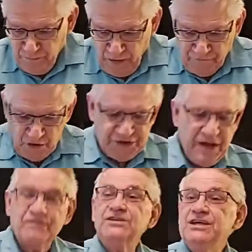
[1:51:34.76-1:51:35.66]
Verse
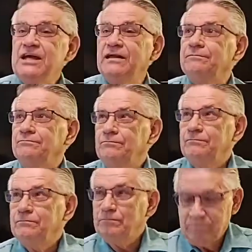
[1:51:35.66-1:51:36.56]
17.
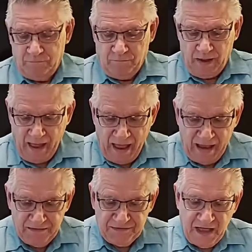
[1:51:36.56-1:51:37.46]

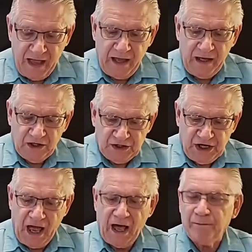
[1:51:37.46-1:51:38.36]
And they
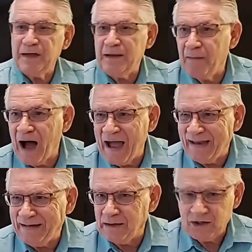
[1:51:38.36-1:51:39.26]
shall be
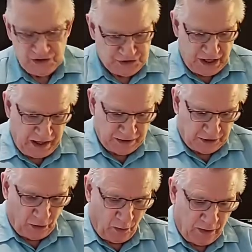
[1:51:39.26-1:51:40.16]
mine, saith the
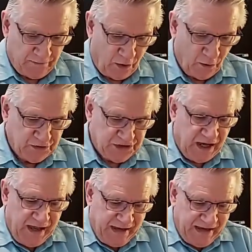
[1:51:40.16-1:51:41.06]
Lord of hosts,
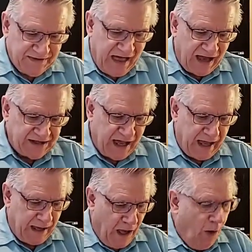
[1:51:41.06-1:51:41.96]
in that
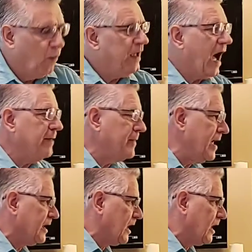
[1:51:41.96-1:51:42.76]
day when I make